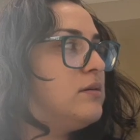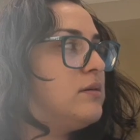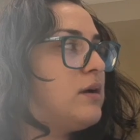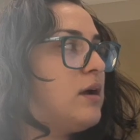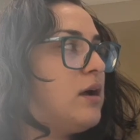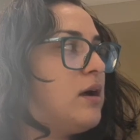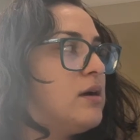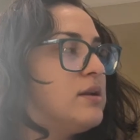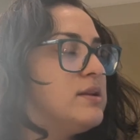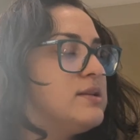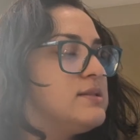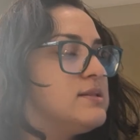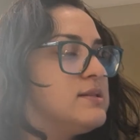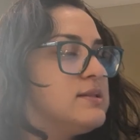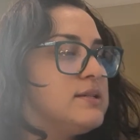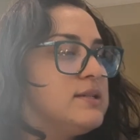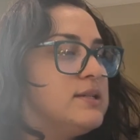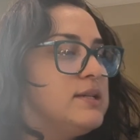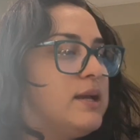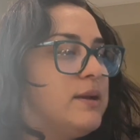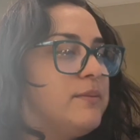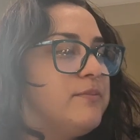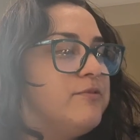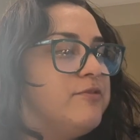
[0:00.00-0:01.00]

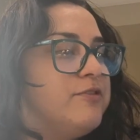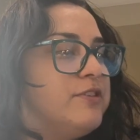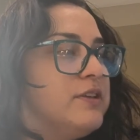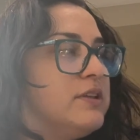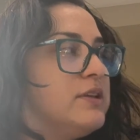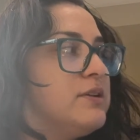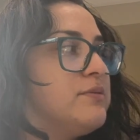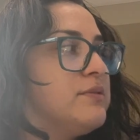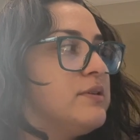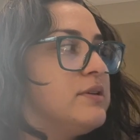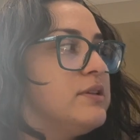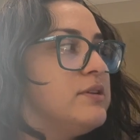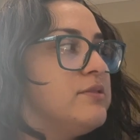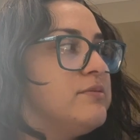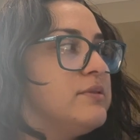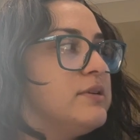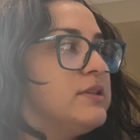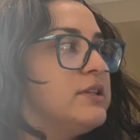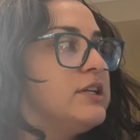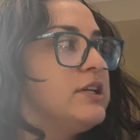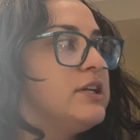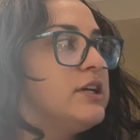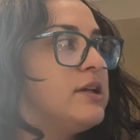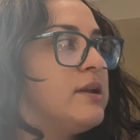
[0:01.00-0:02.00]
Honestly, I'm feeling really,
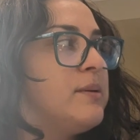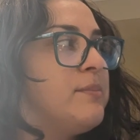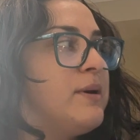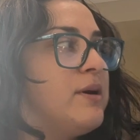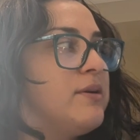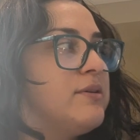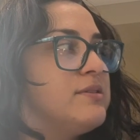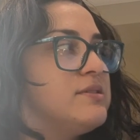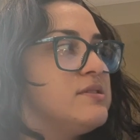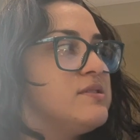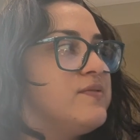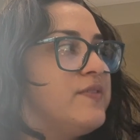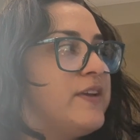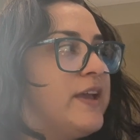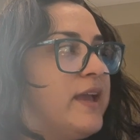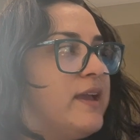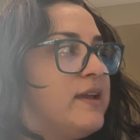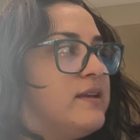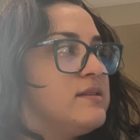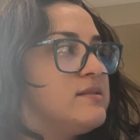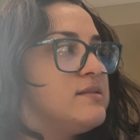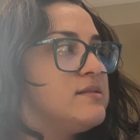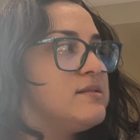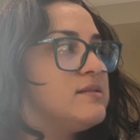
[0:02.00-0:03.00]
really good about his
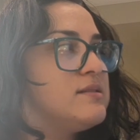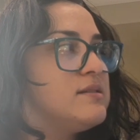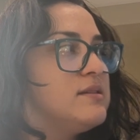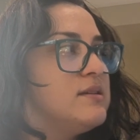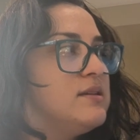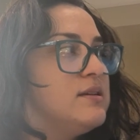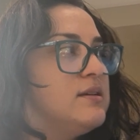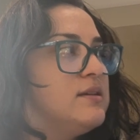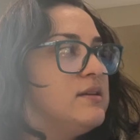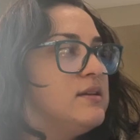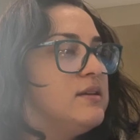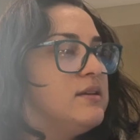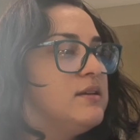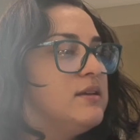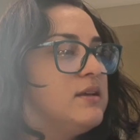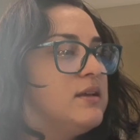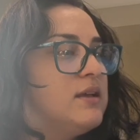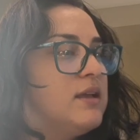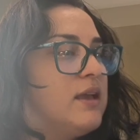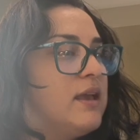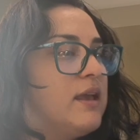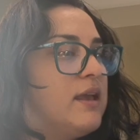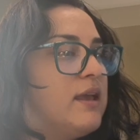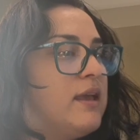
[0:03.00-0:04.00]
face,
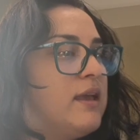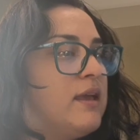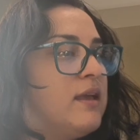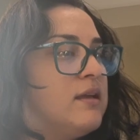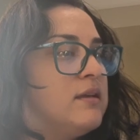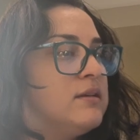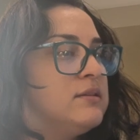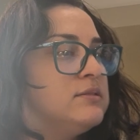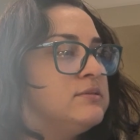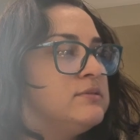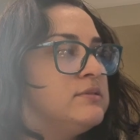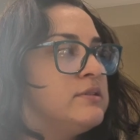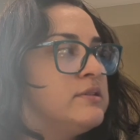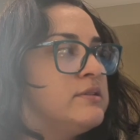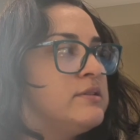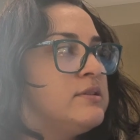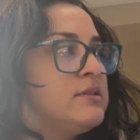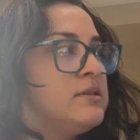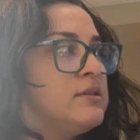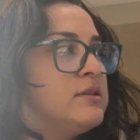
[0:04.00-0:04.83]
and